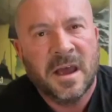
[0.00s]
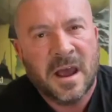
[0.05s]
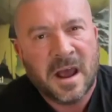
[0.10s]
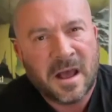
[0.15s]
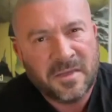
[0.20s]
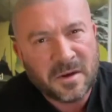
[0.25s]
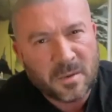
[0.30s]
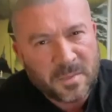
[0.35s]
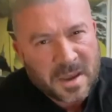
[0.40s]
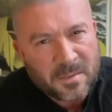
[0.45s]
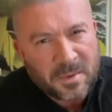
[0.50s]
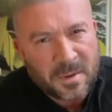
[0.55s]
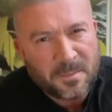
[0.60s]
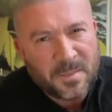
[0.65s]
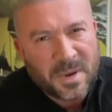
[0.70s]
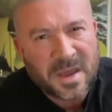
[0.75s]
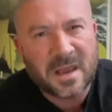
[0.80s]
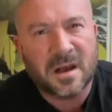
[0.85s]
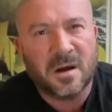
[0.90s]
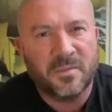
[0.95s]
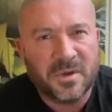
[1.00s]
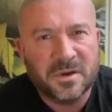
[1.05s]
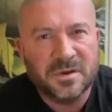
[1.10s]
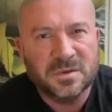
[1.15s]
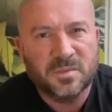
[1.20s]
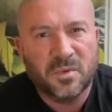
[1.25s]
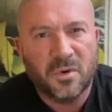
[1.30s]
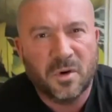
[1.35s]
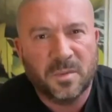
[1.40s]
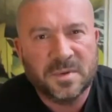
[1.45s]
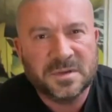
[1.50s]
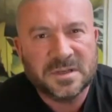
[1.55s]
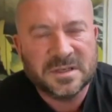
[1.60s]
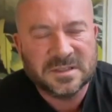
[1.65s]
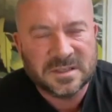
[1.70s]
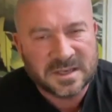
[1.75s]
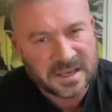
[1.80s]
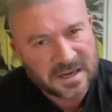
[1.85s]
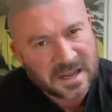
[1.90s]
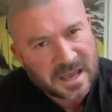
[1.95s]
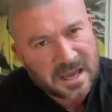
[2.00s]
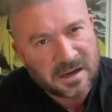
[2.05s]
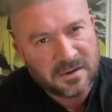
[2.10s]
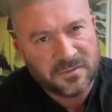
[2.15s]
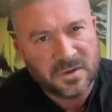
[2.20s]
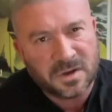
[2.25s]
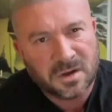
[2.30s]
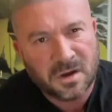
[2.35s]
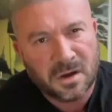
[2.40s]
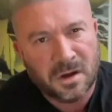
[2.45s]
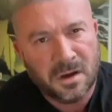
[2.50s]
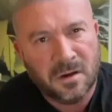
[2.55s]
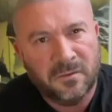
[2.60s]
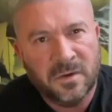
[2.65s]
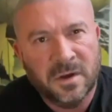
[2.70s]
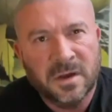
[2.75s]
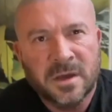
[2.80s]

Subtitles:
and they'll be able to pick up those properties and get ahead of the curve.